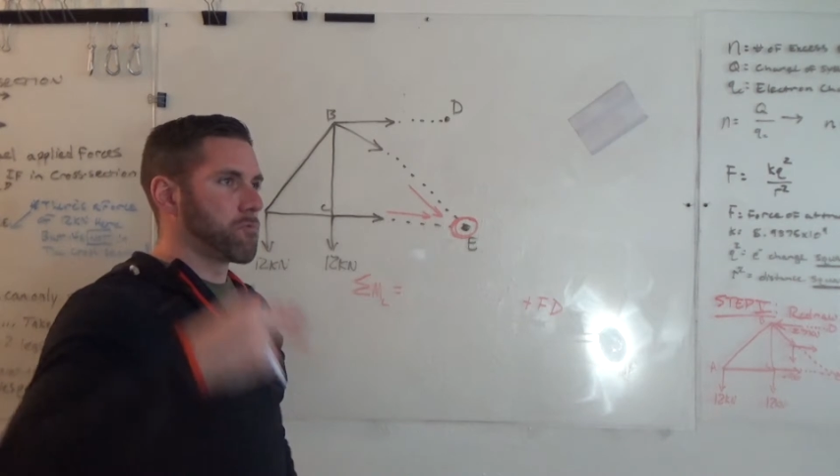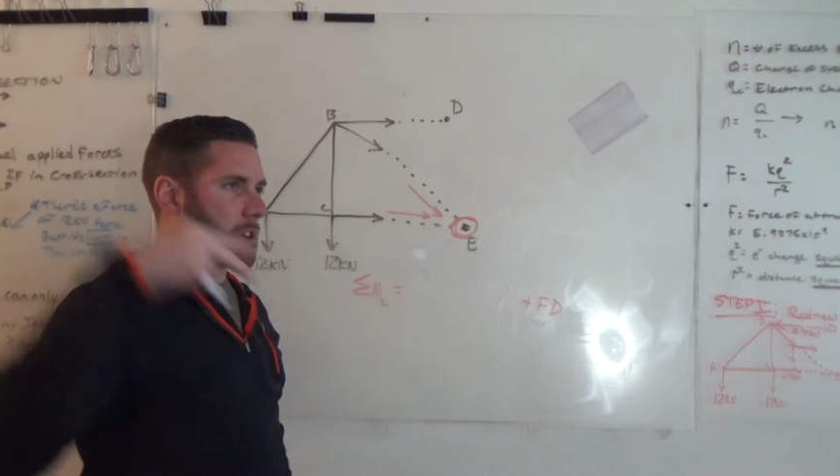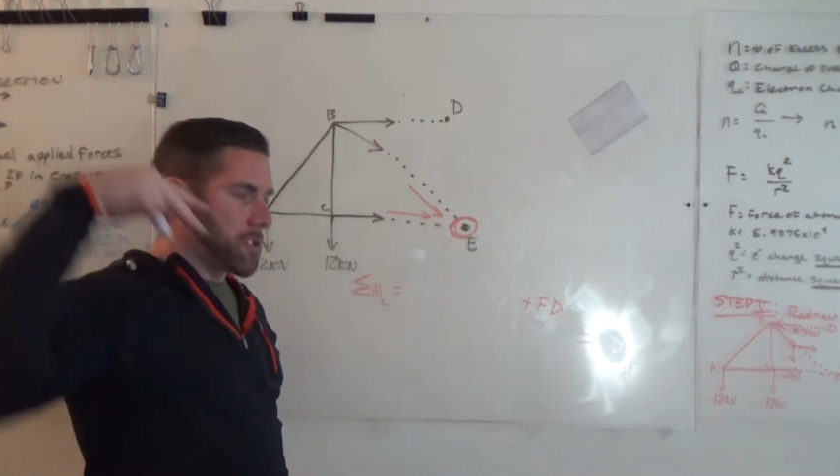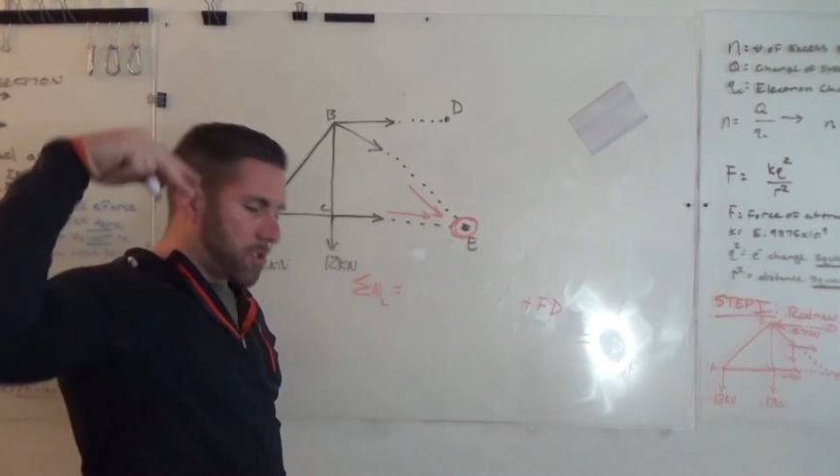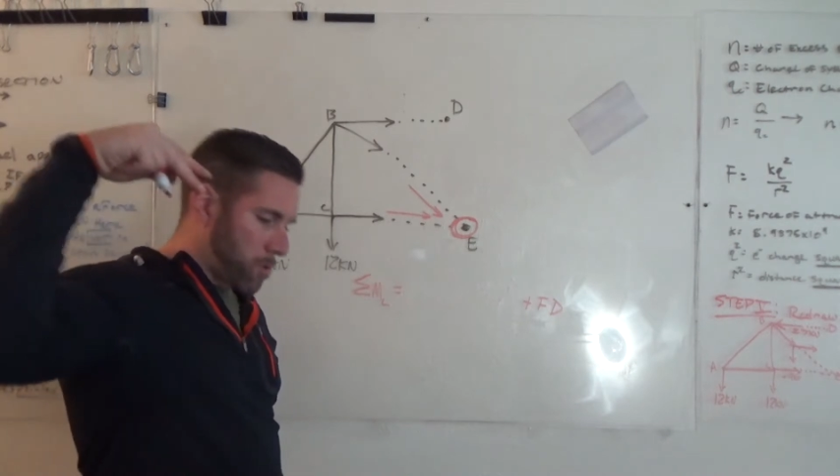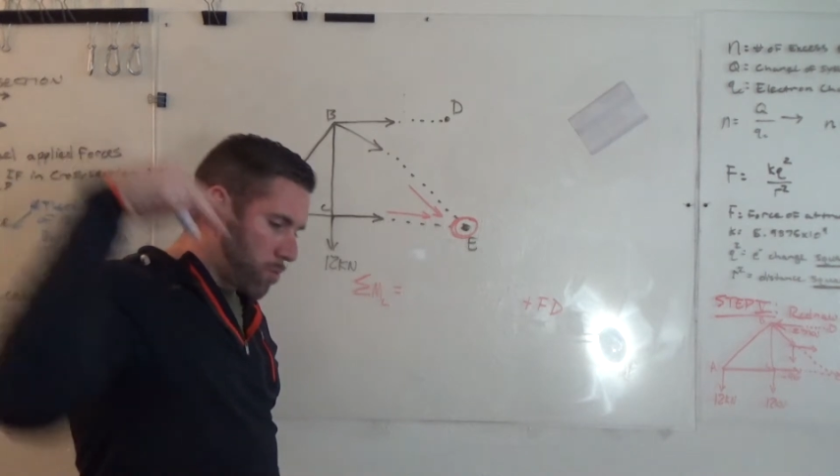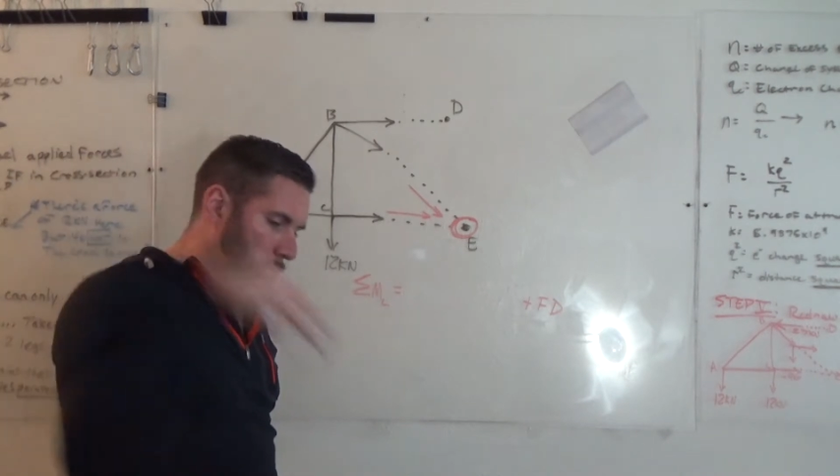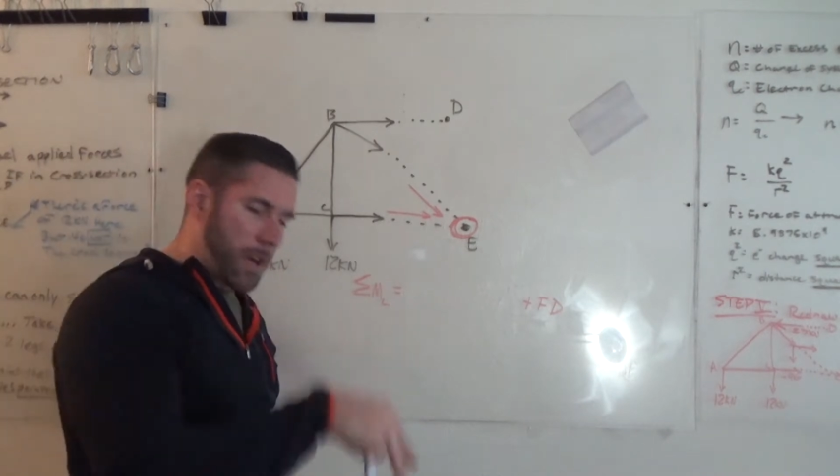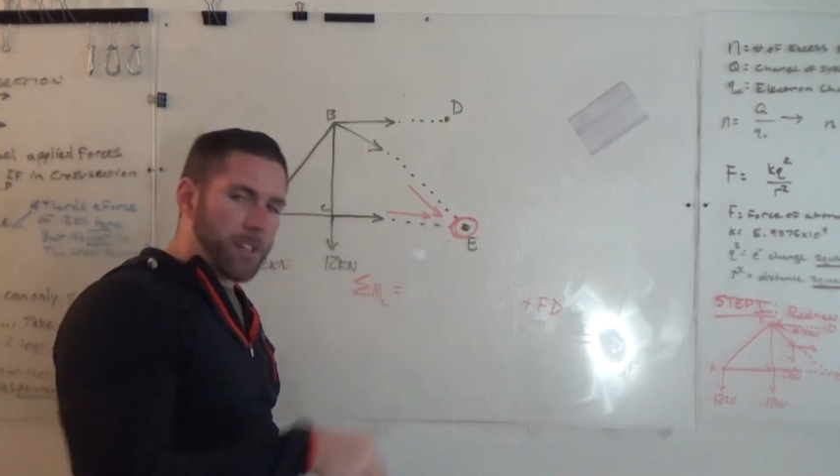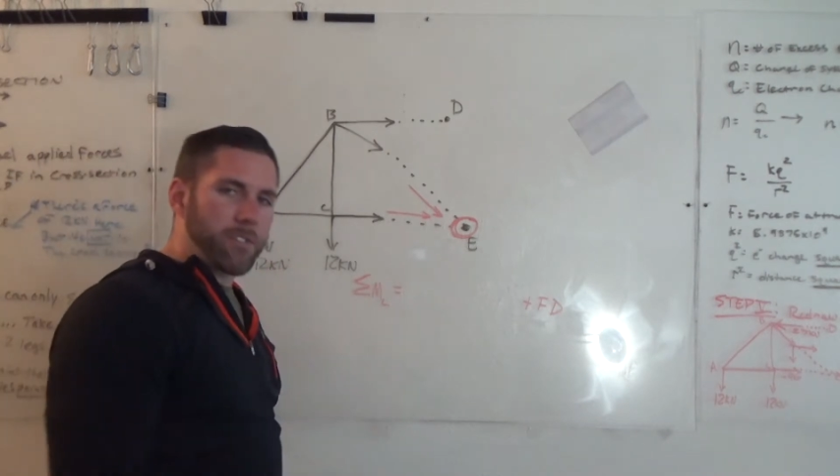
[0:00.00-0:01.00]
run
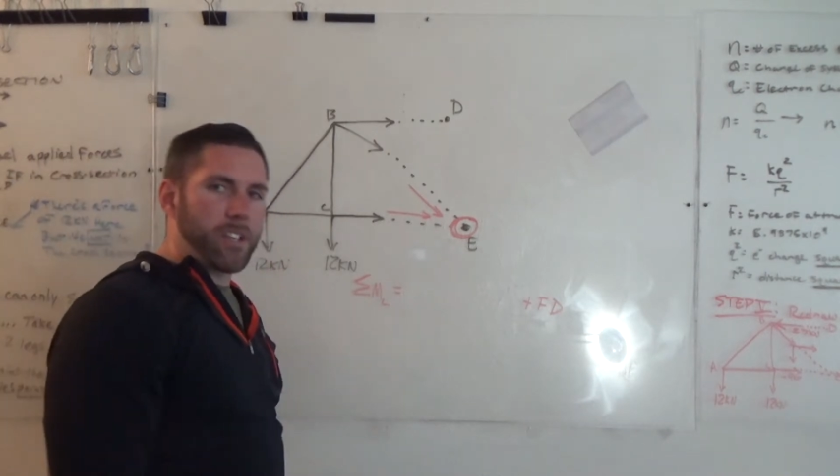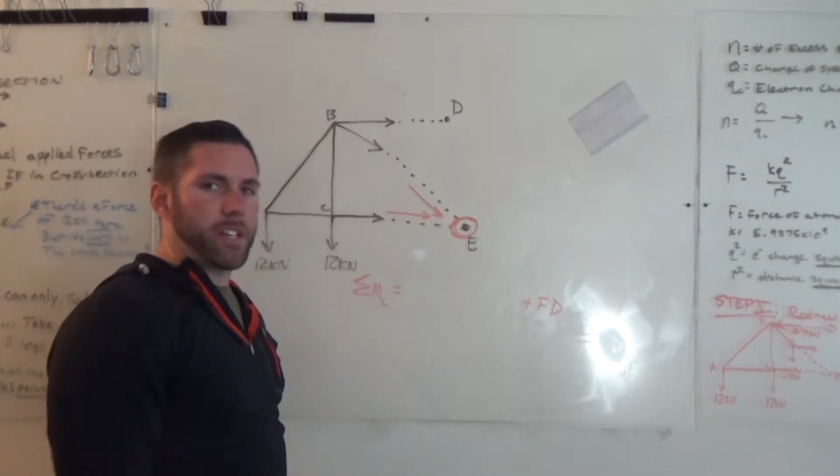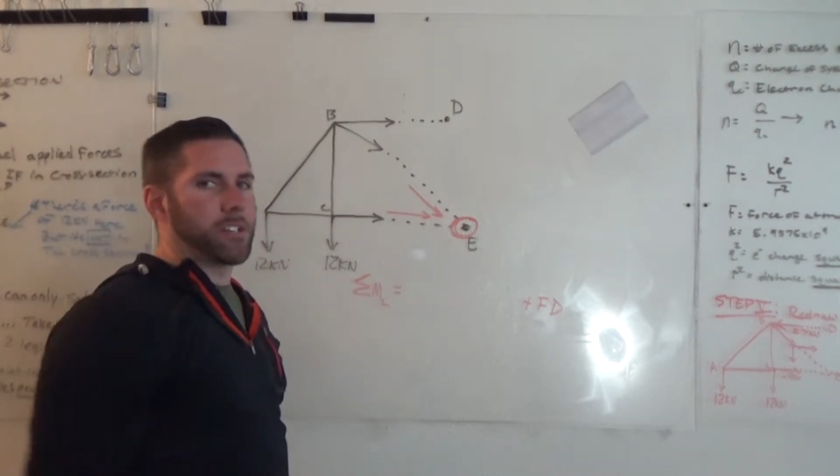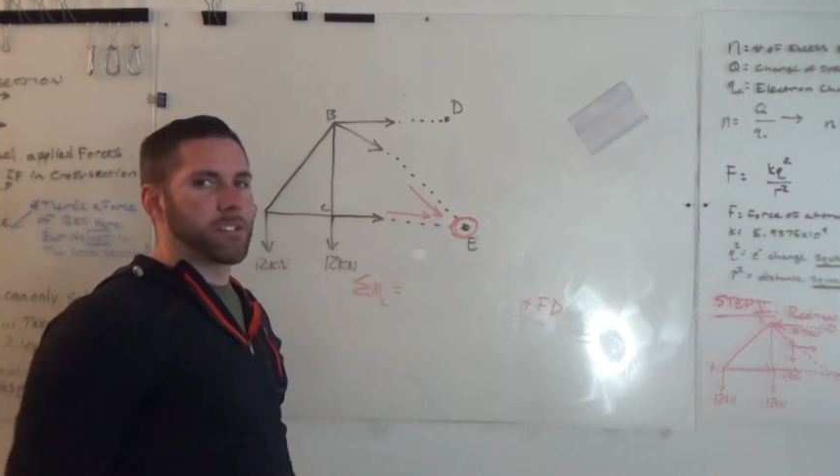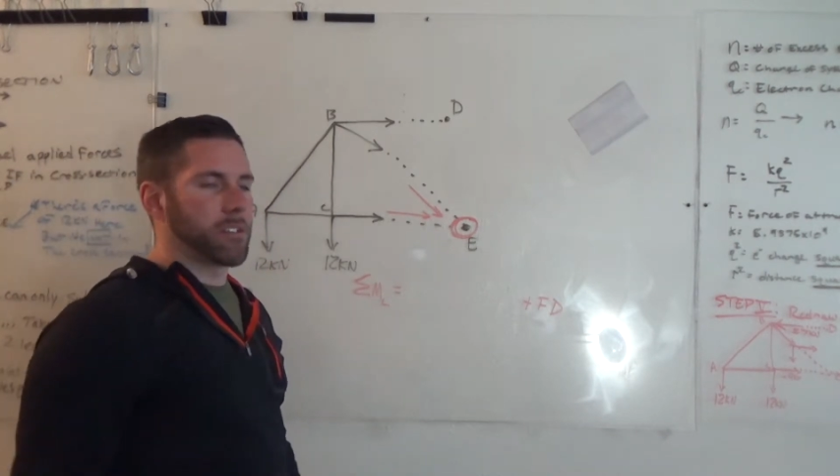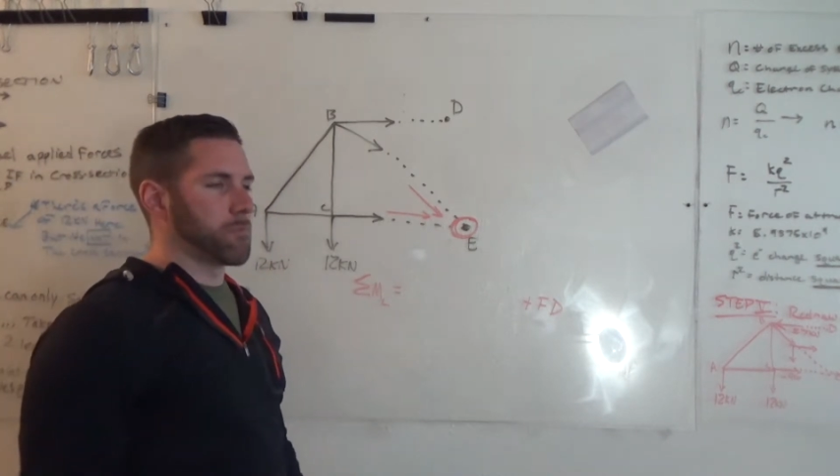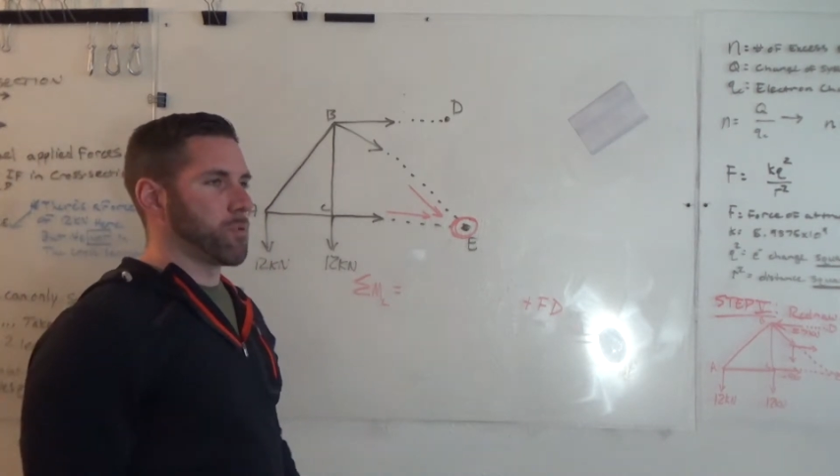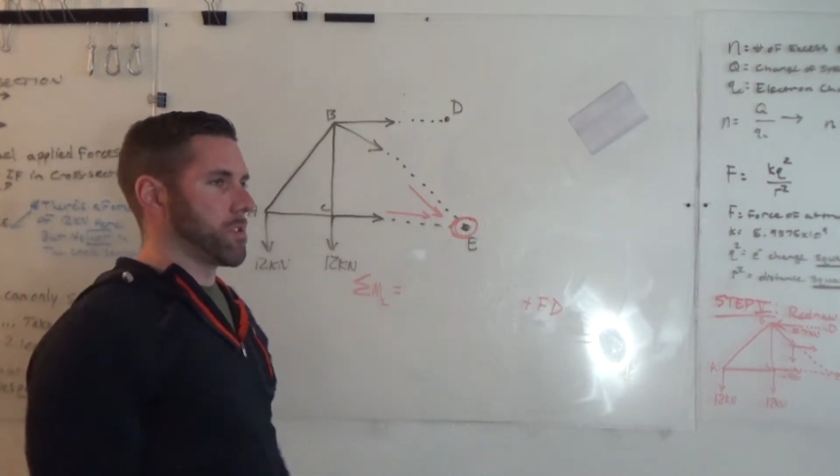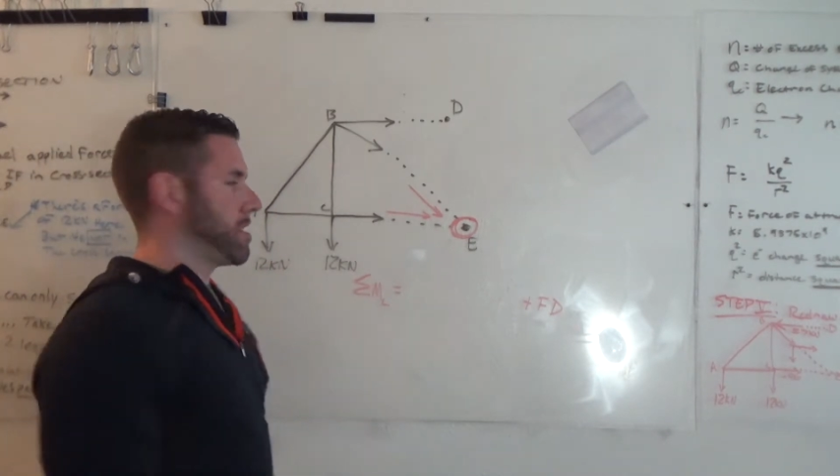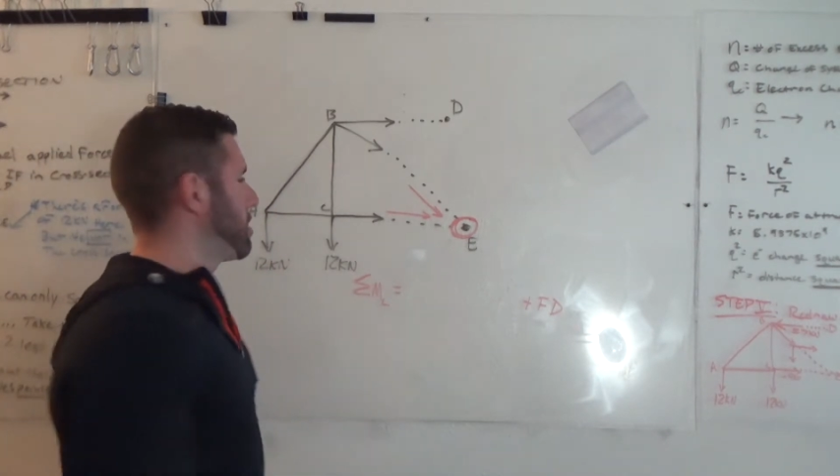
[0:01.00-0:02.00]
directly into the
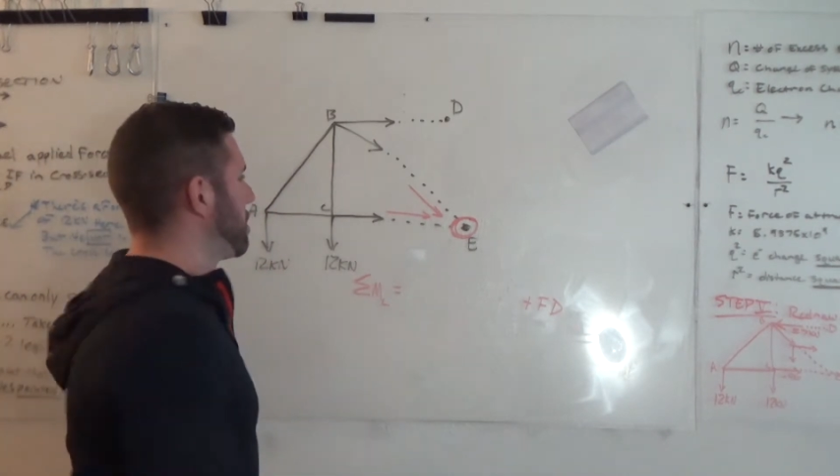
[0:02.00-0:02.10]
point.